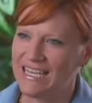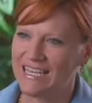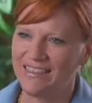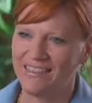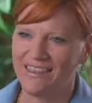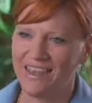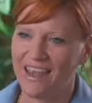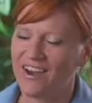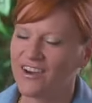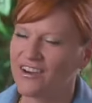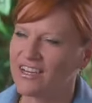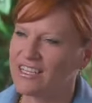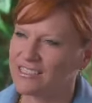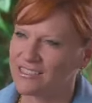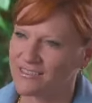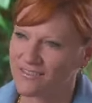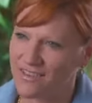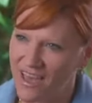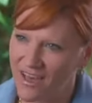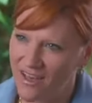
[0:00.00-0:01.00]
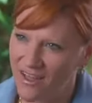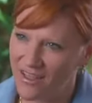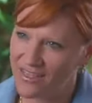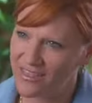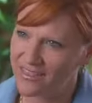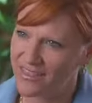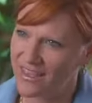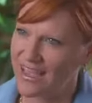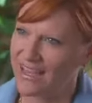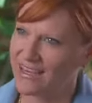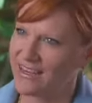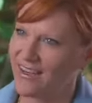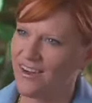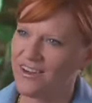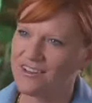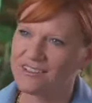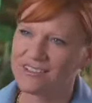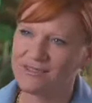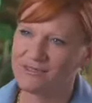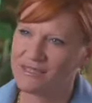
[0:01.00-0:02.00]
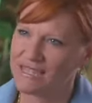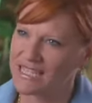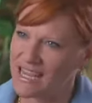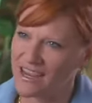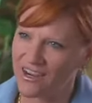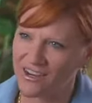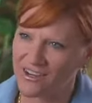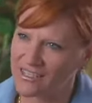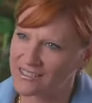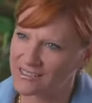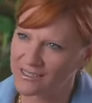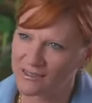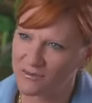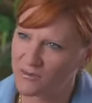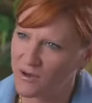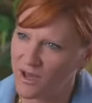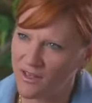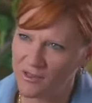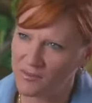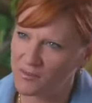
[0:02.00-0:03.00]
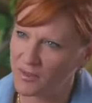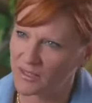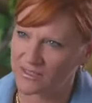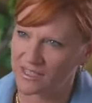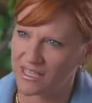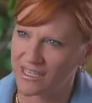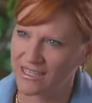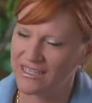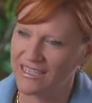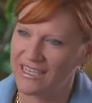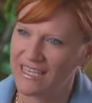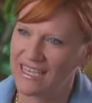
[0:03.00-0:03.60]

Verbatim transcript: in the areas of health and also in the areas of wealth building,